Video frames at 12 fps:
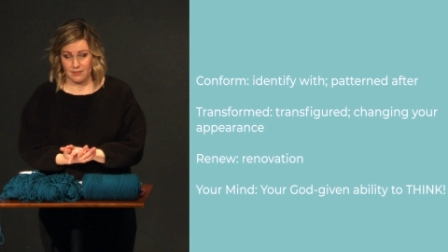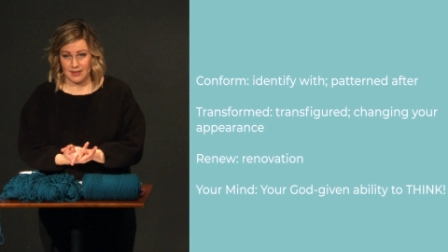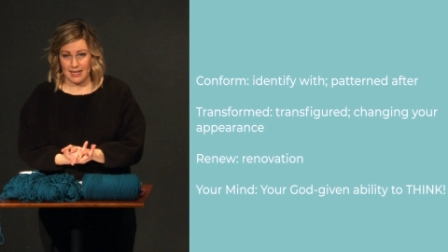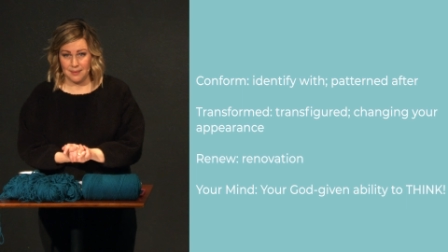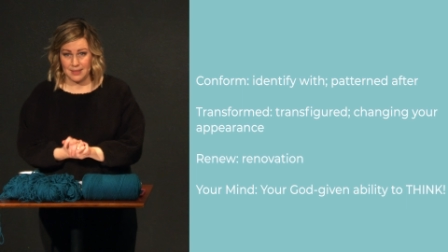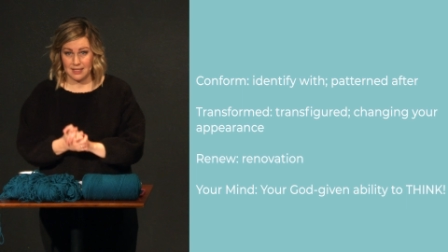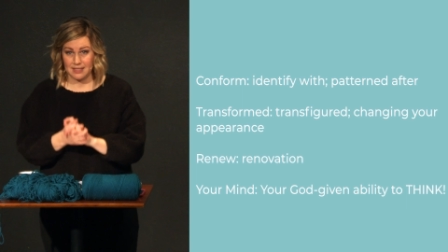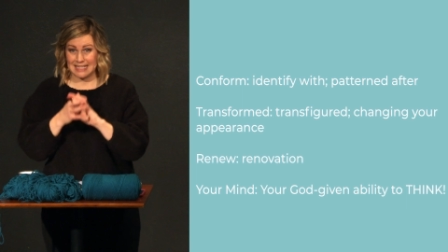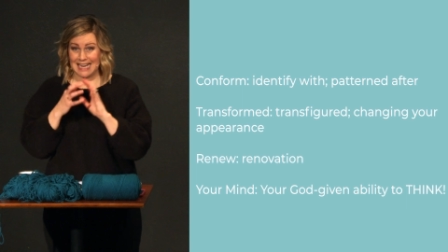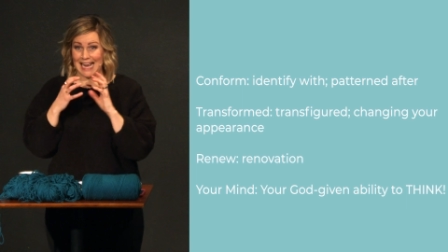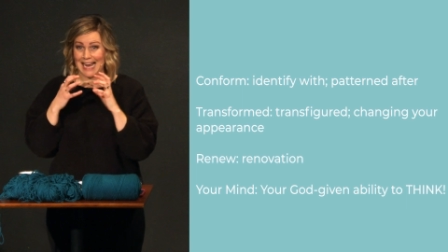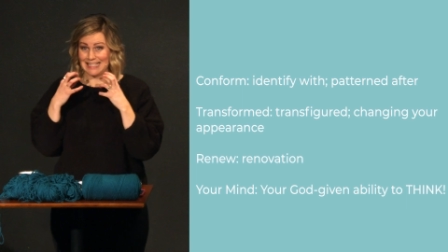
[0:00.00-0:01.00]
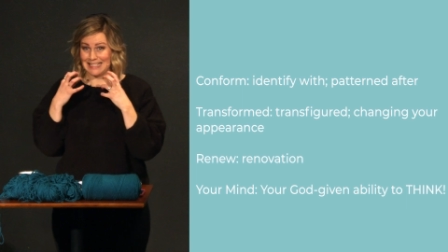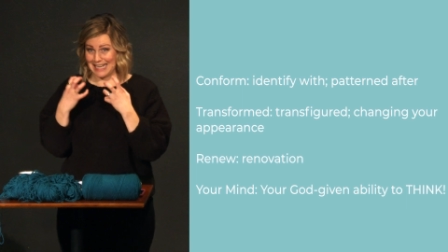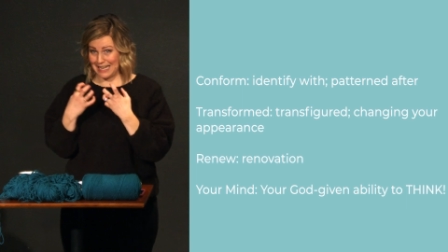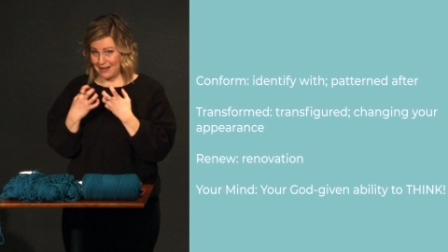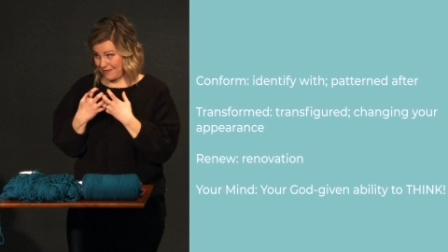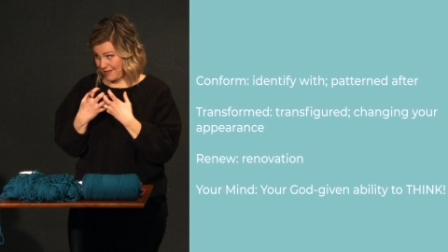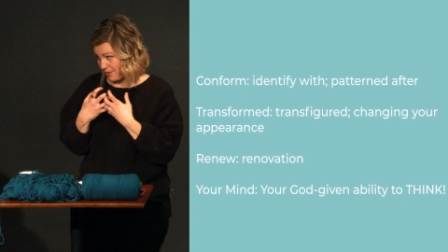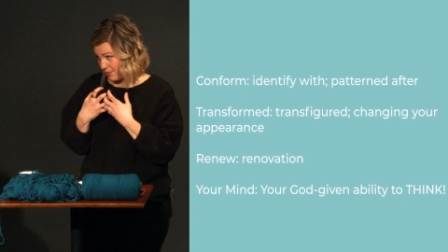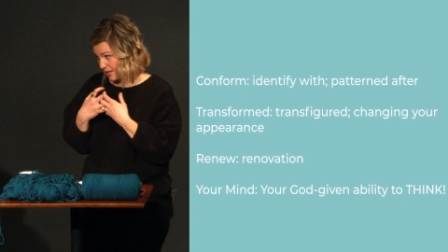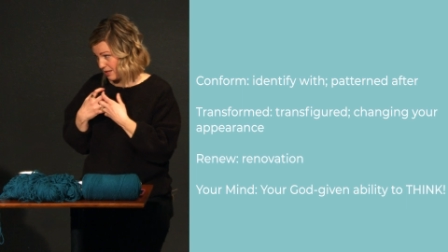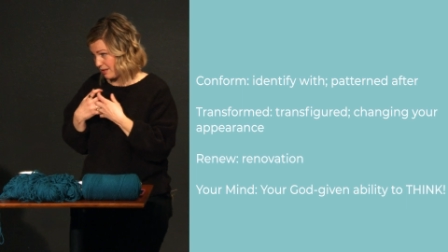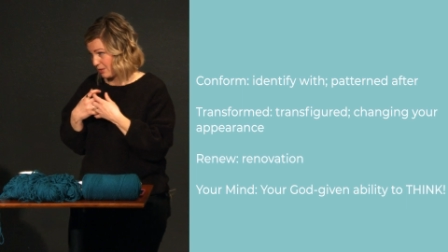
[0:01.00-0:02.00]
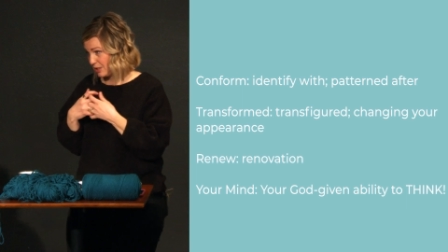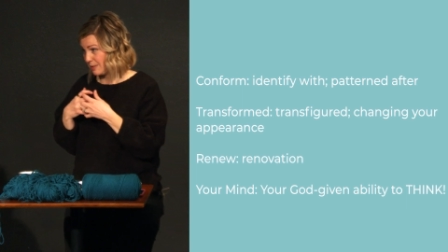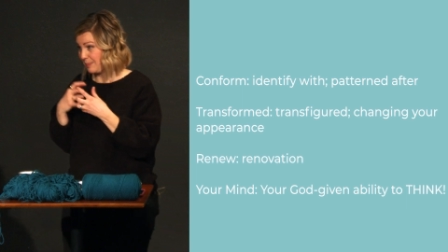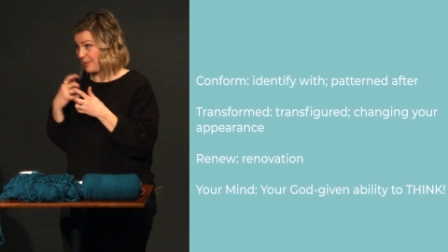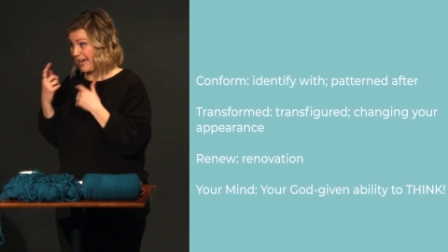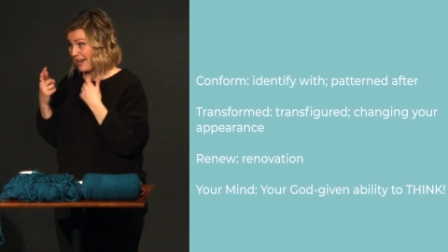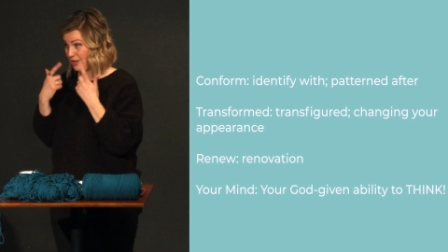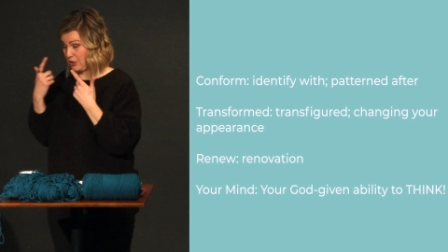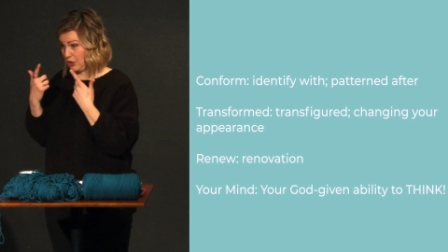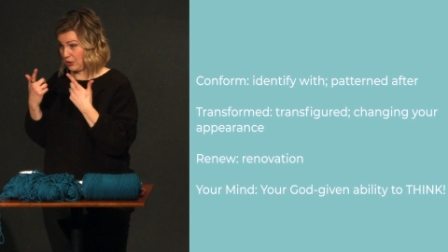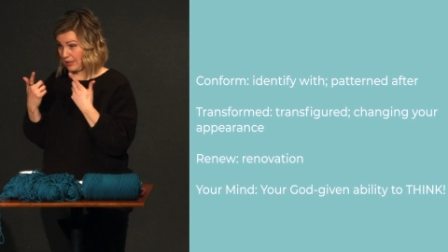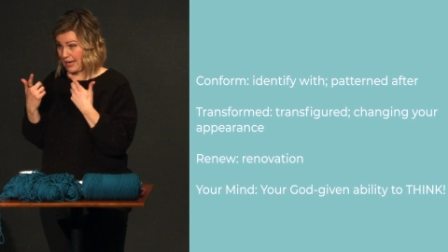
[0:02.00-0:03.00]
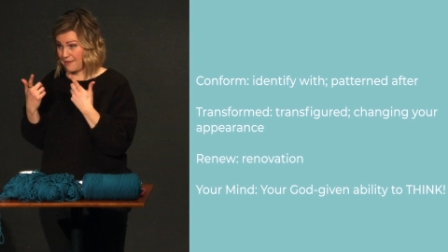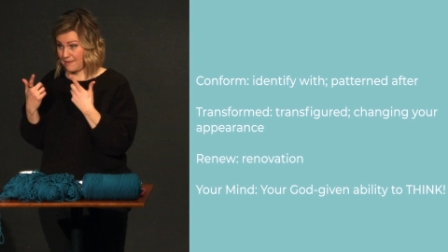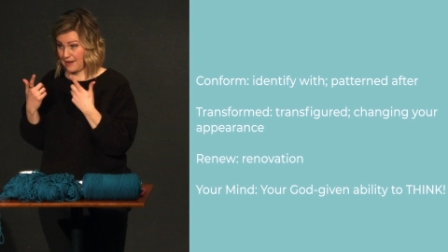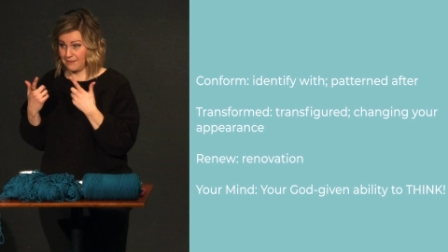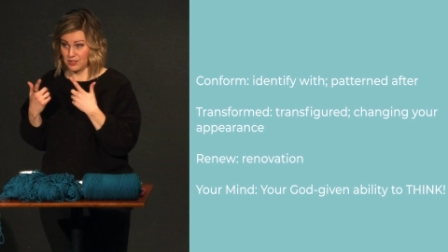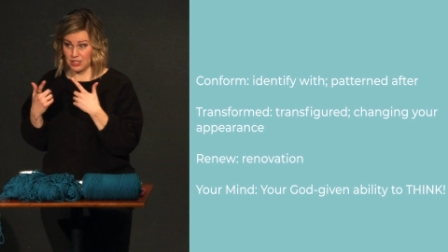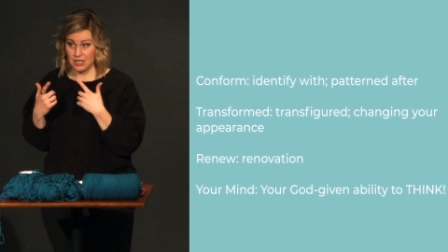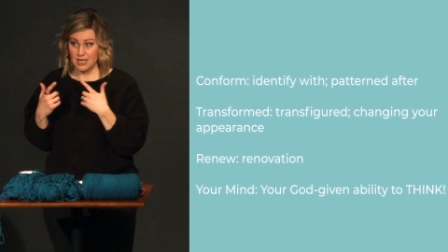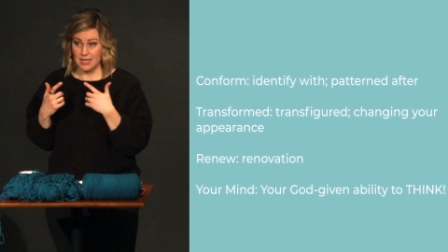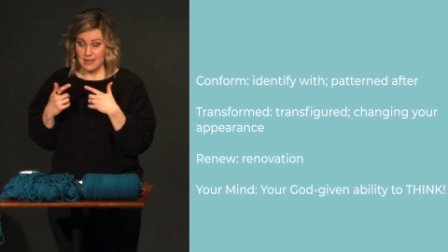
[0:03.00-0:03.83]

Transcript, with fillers: That means to identify with or to pattern your life after.